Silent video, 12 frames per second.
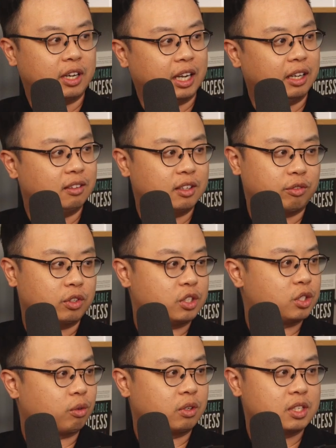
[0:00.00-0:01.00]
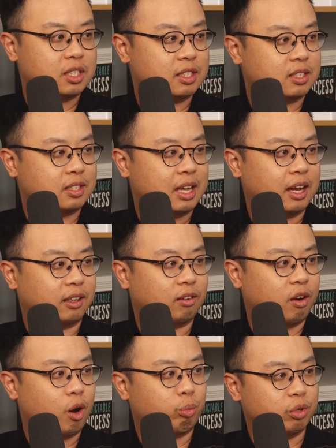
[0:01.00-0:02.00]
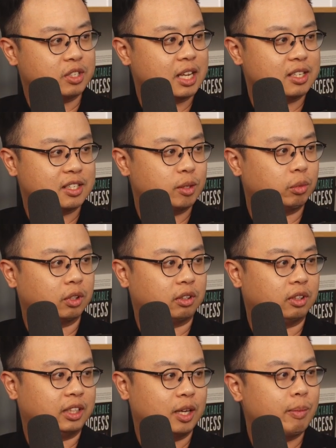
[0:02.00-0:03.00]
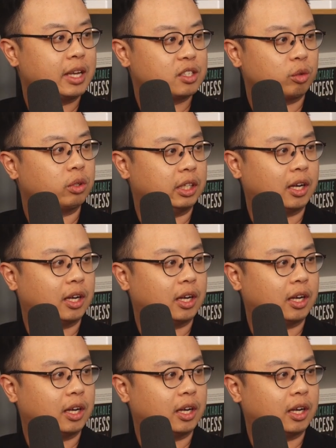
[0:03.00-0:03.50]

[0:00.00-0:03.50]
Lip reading: 8 different sources that can all present similarly. It makes it really